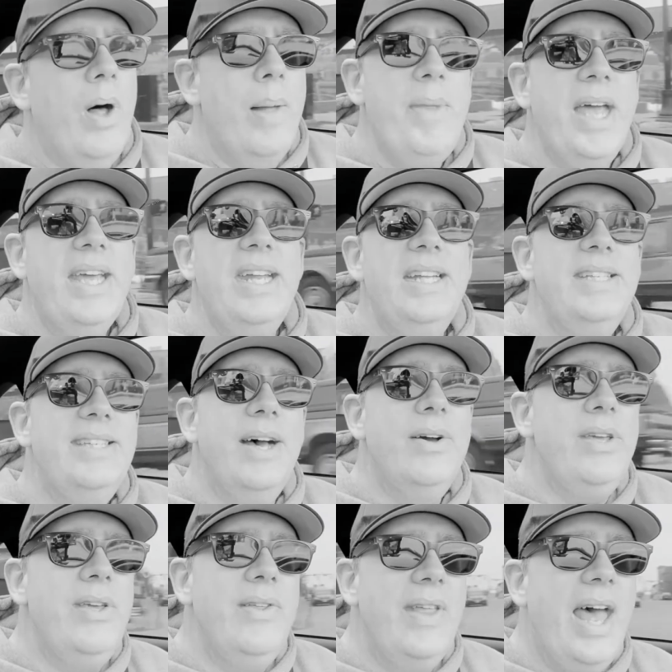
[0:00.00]
I'm not going to tell
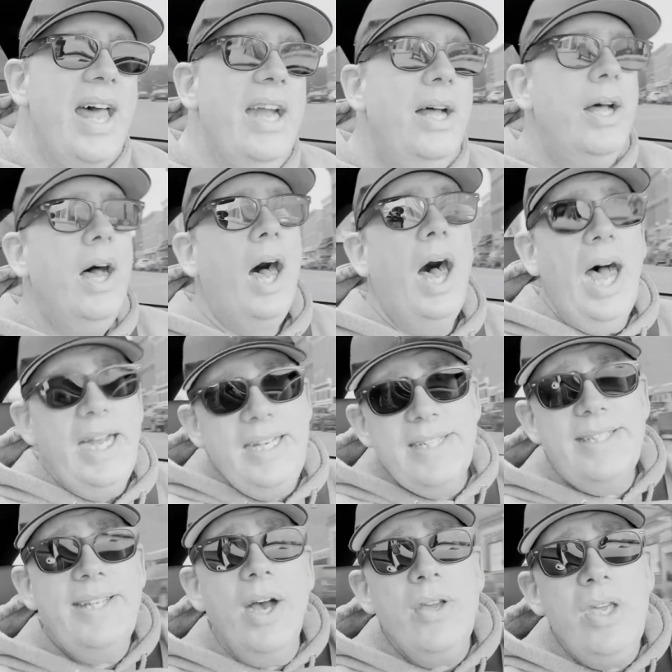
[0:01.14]
you that. I
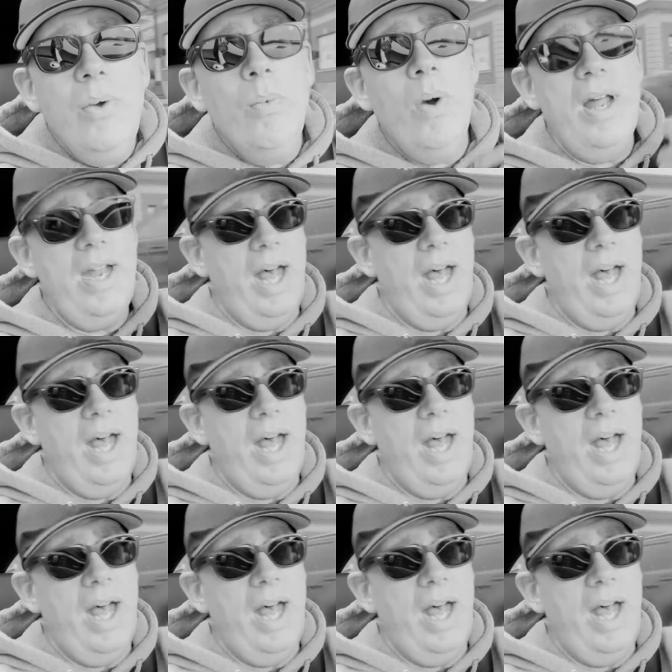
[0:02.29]
just tell you what